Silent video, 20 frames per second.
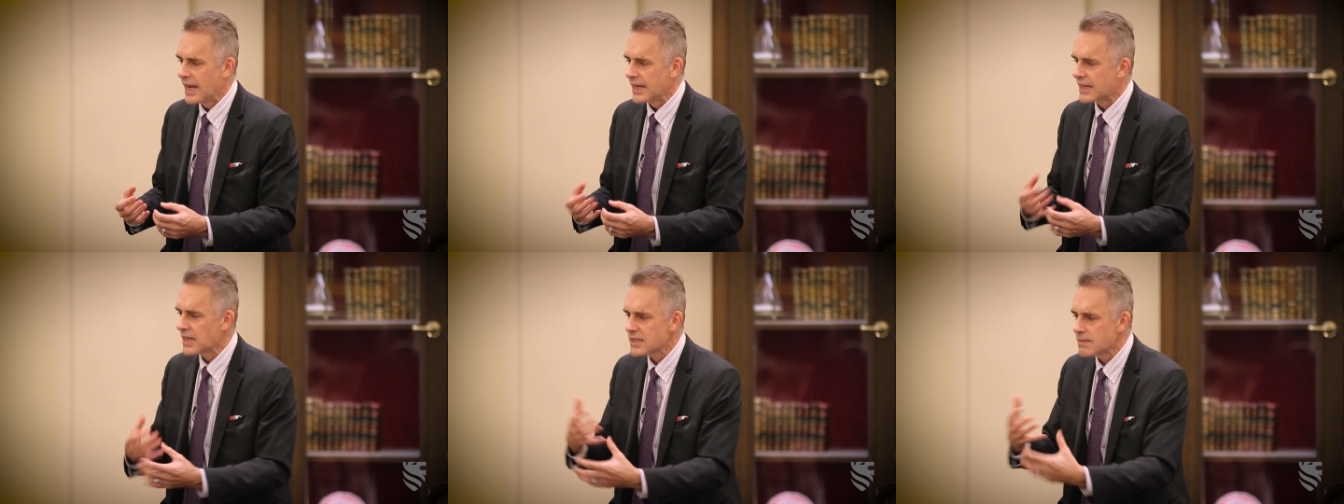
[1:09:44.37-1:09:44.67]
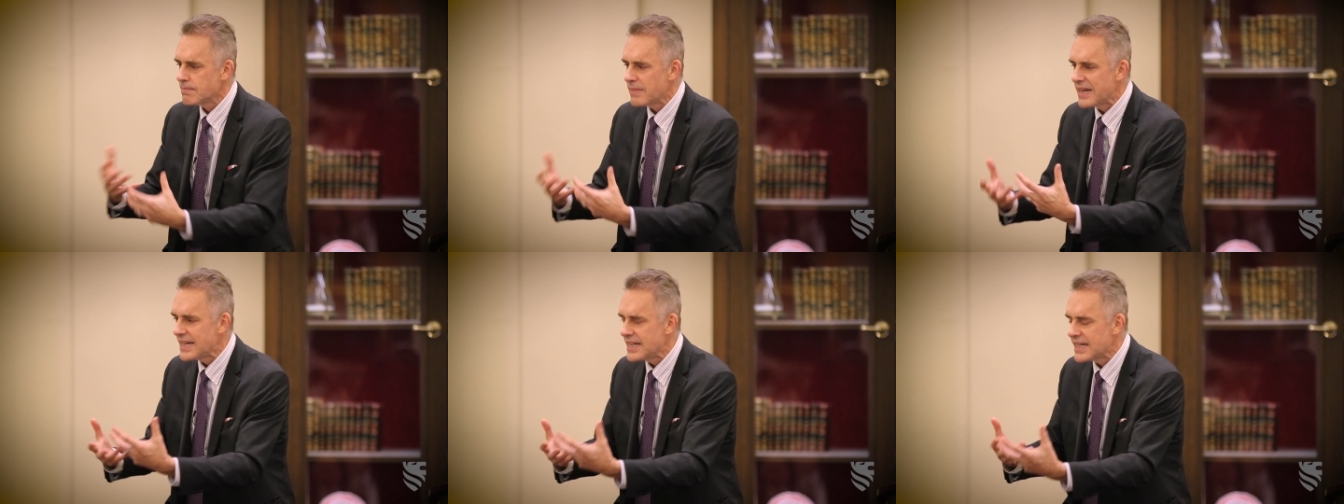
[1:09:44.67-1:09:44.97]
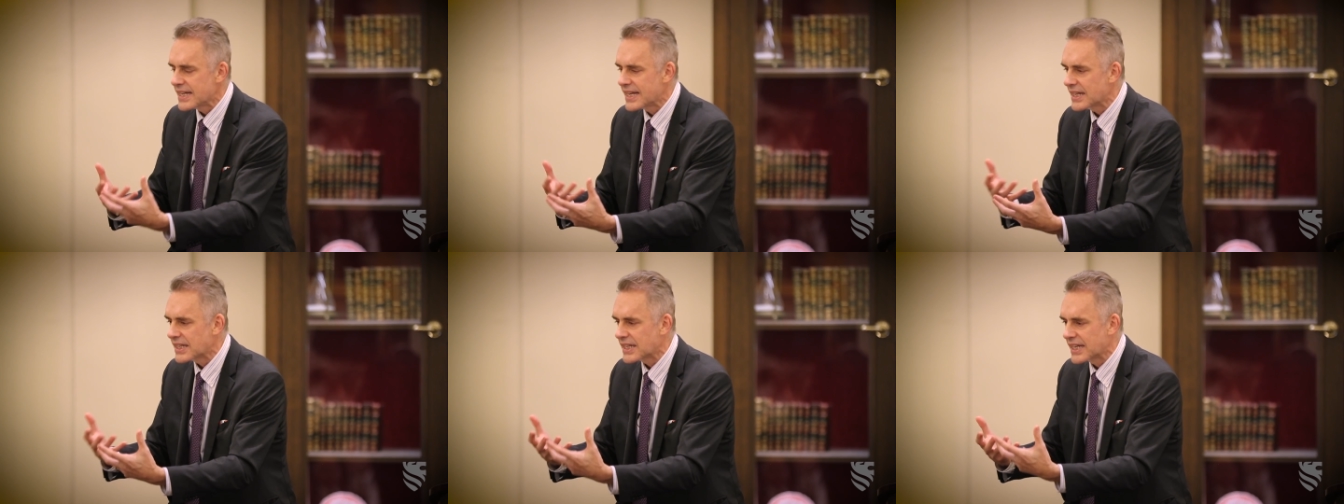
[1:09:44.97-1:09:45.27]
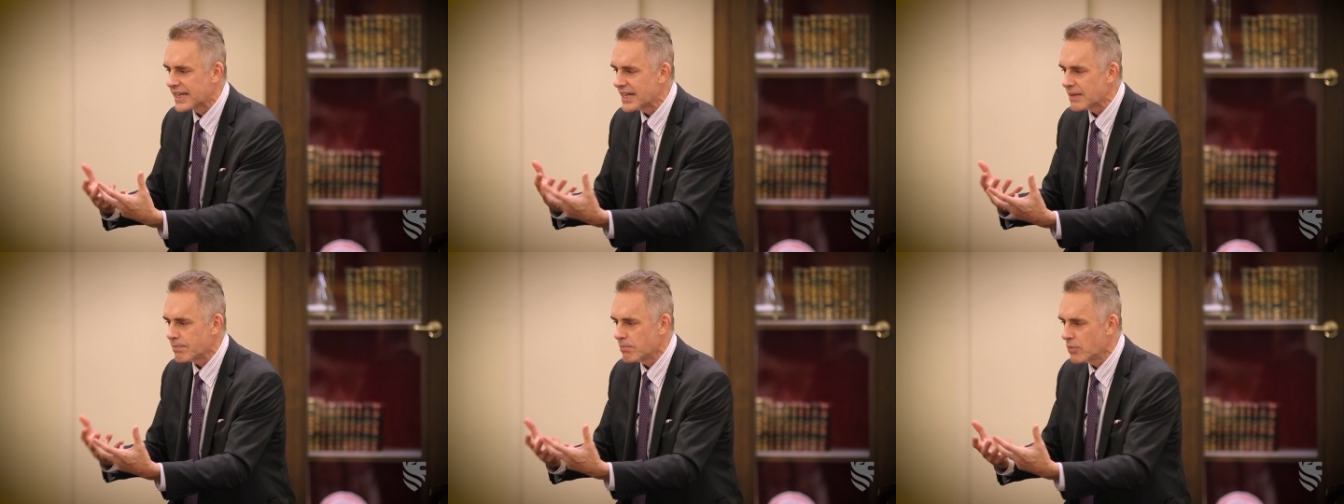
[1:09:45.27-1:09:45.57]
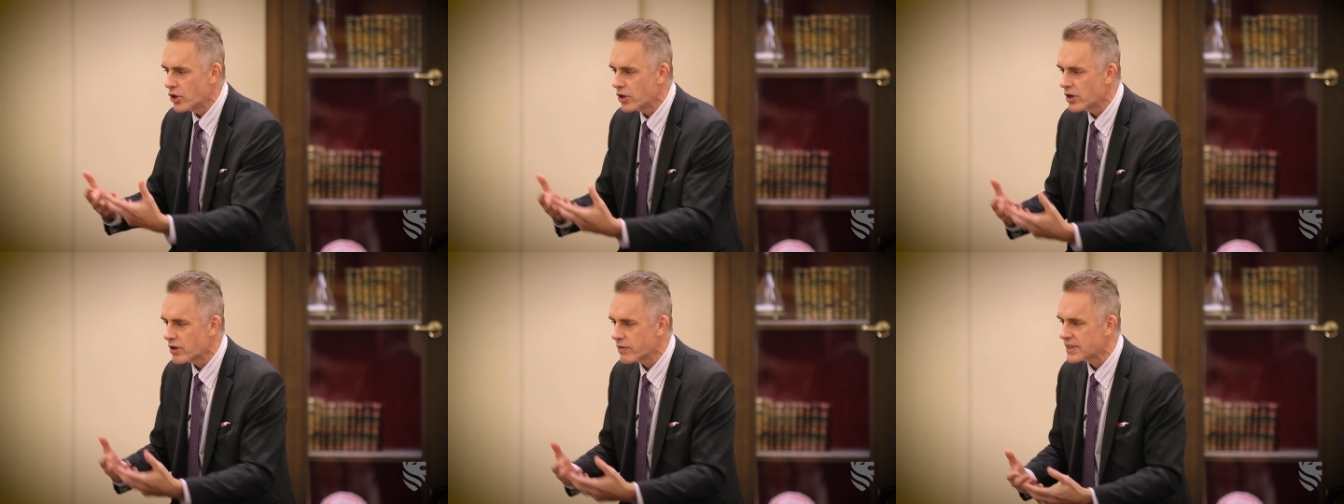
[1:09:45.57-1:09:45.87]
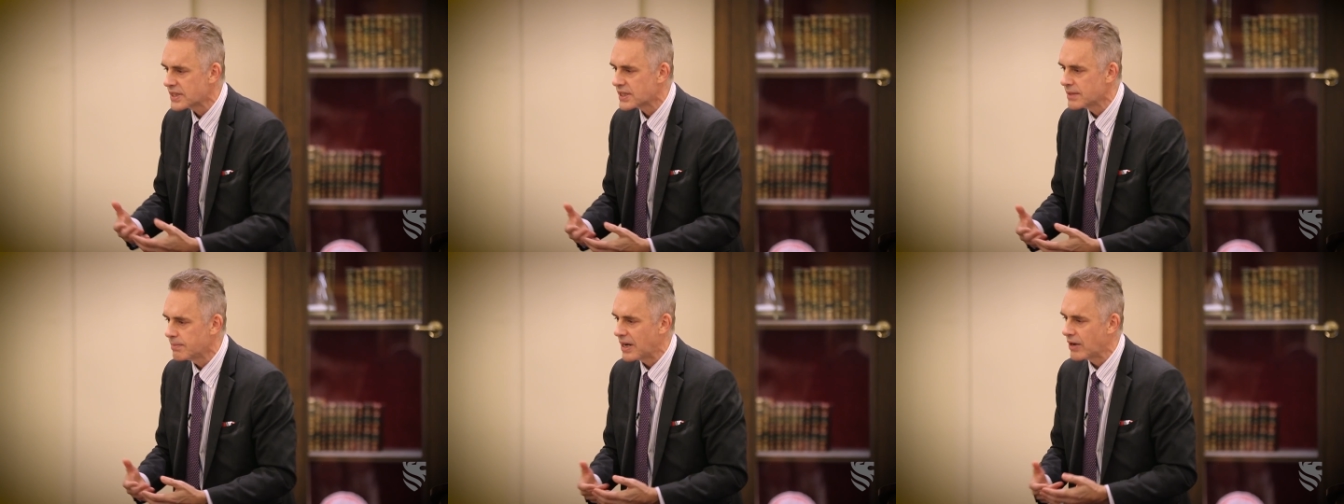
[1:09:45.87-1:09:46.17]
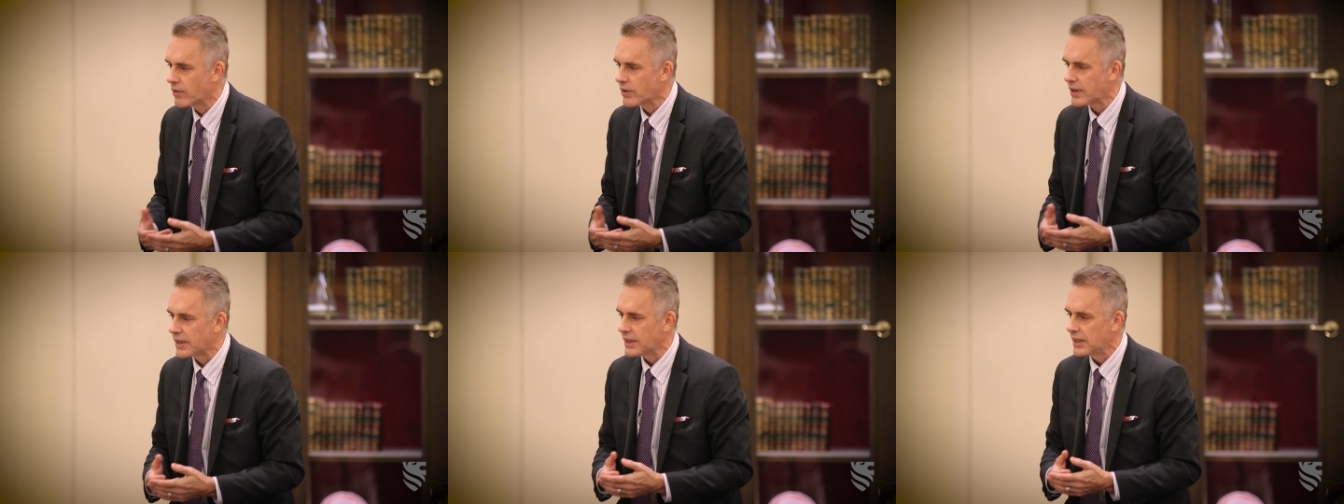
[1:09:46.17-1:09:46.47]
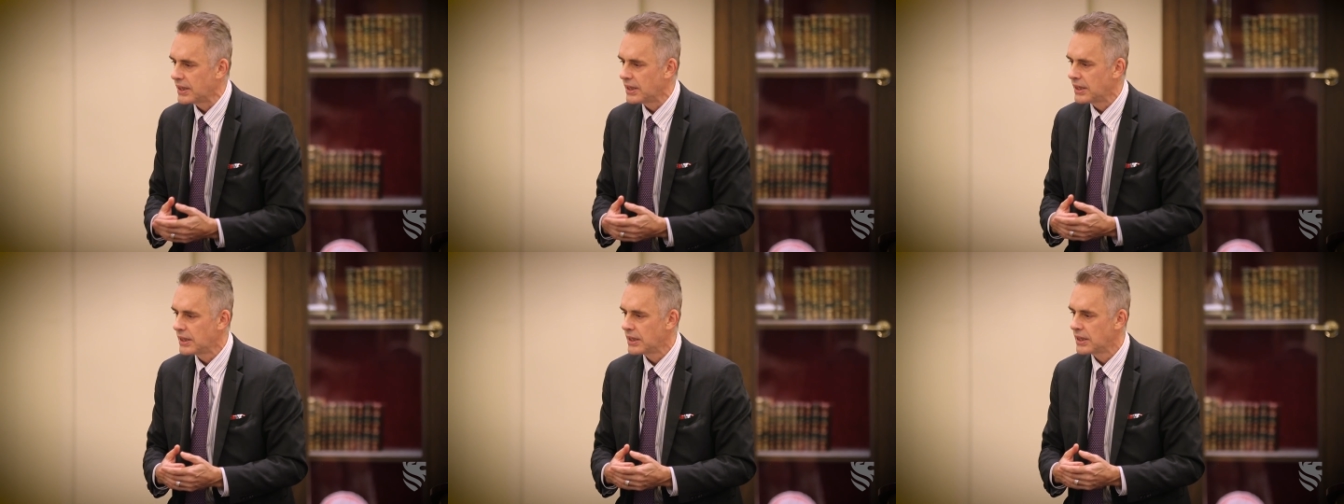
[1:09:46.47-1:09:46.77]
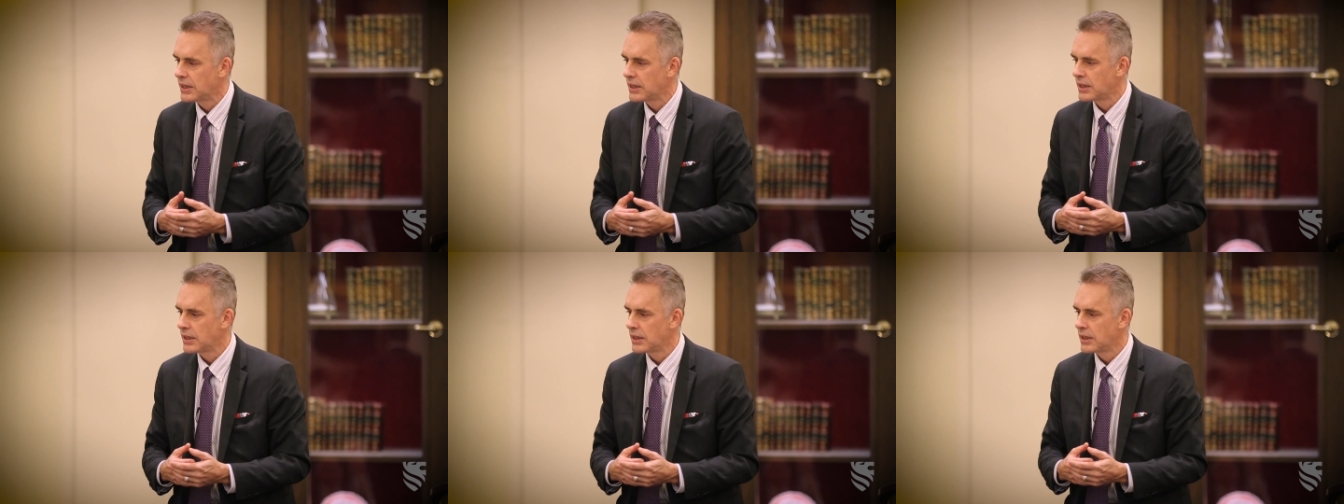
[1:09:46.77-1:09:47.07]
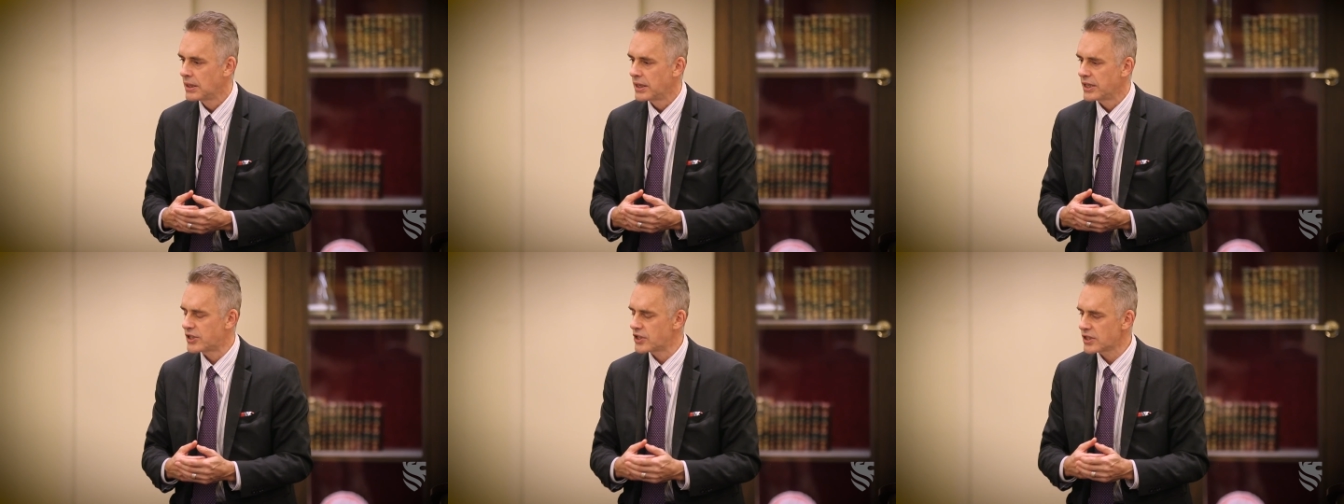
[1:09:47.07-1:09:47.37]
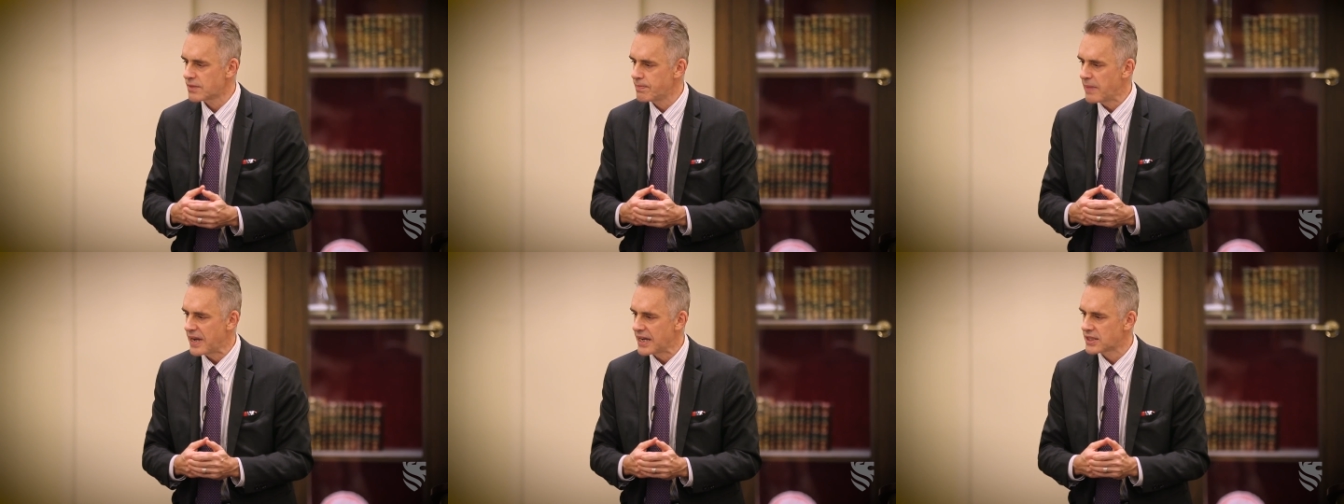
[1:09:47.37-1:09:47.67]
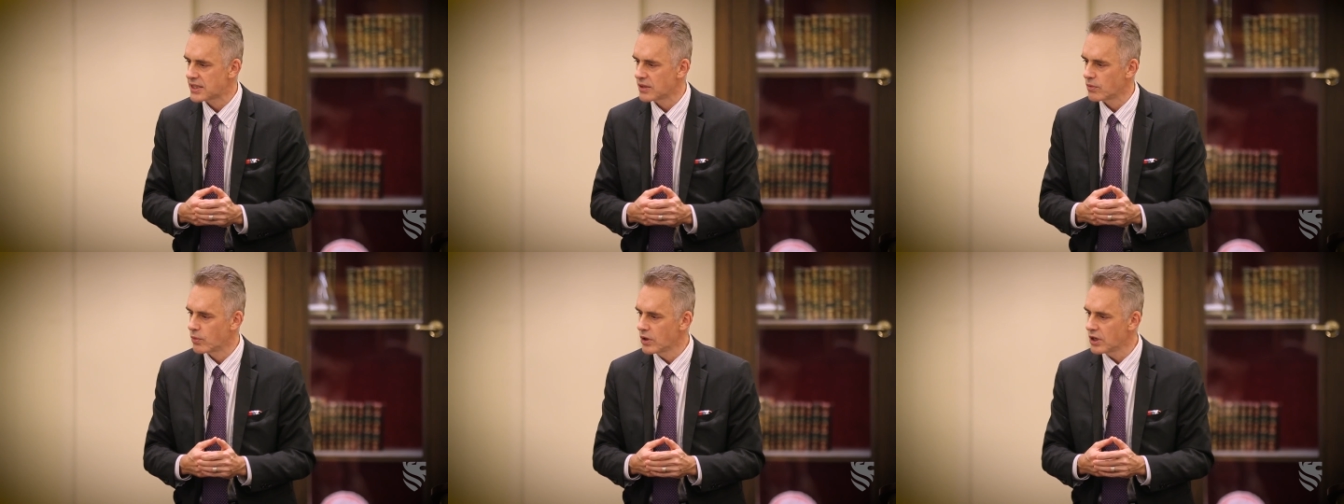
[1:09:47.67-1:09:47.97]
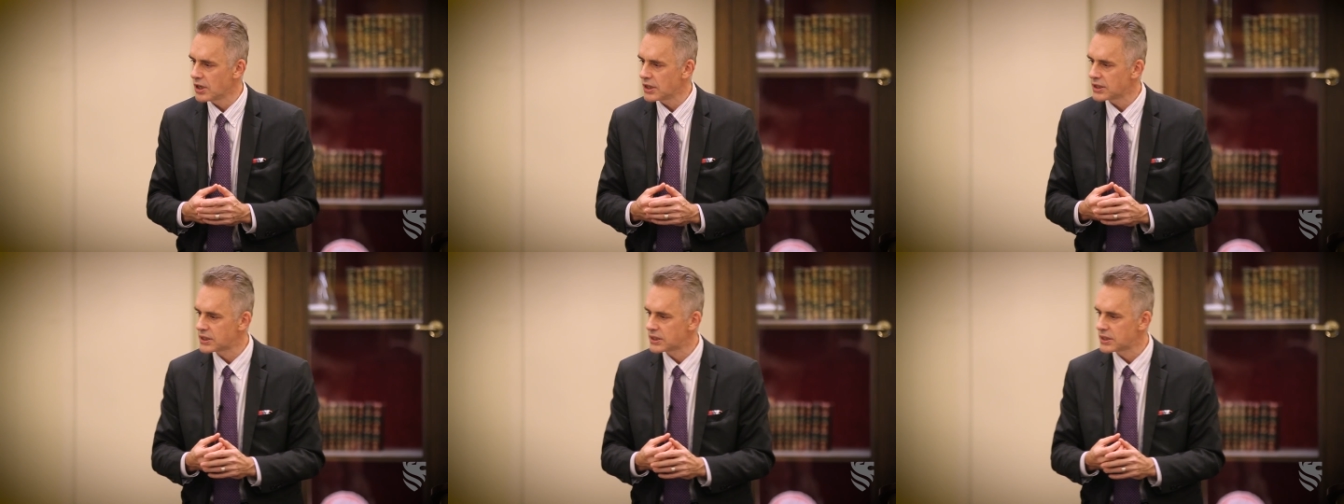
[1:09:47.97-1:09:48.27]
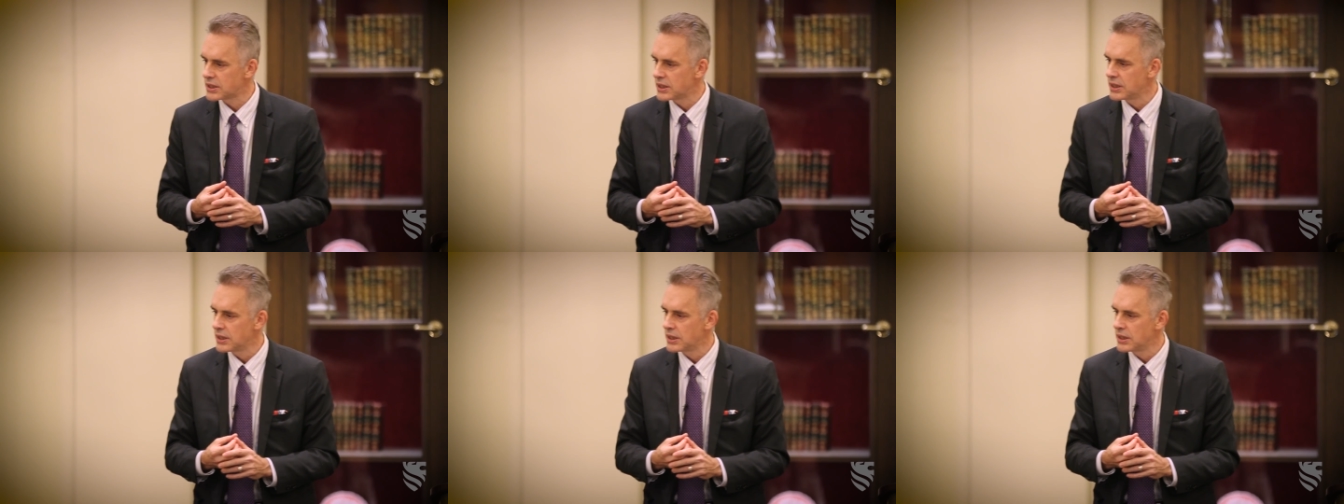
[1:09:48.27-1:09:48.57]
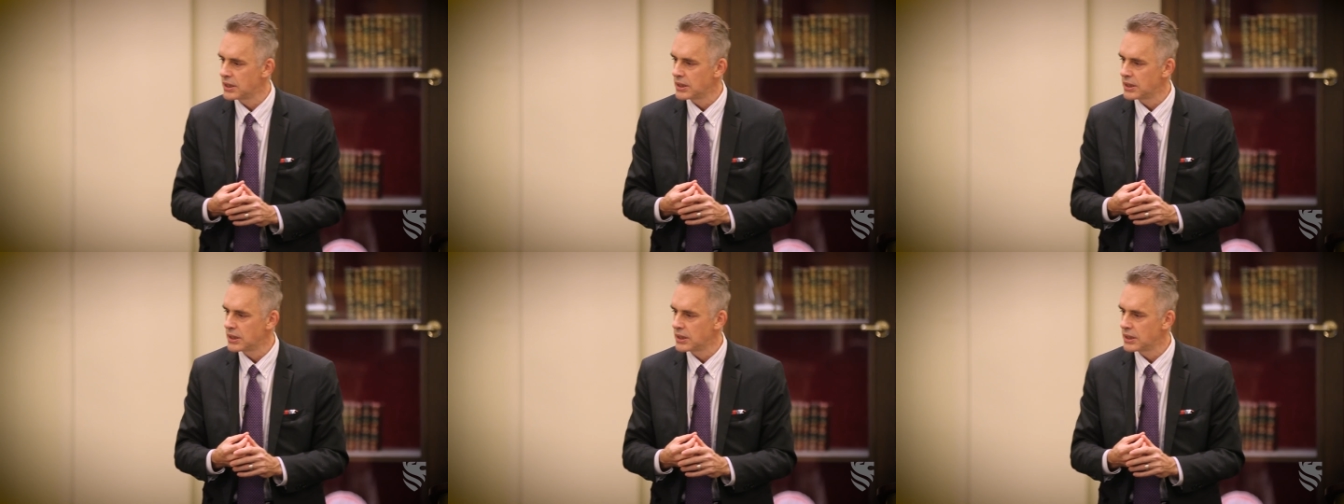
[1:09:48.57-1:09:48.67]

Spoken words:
It doesn't mean you get to get murderous about it. It just makes it worse.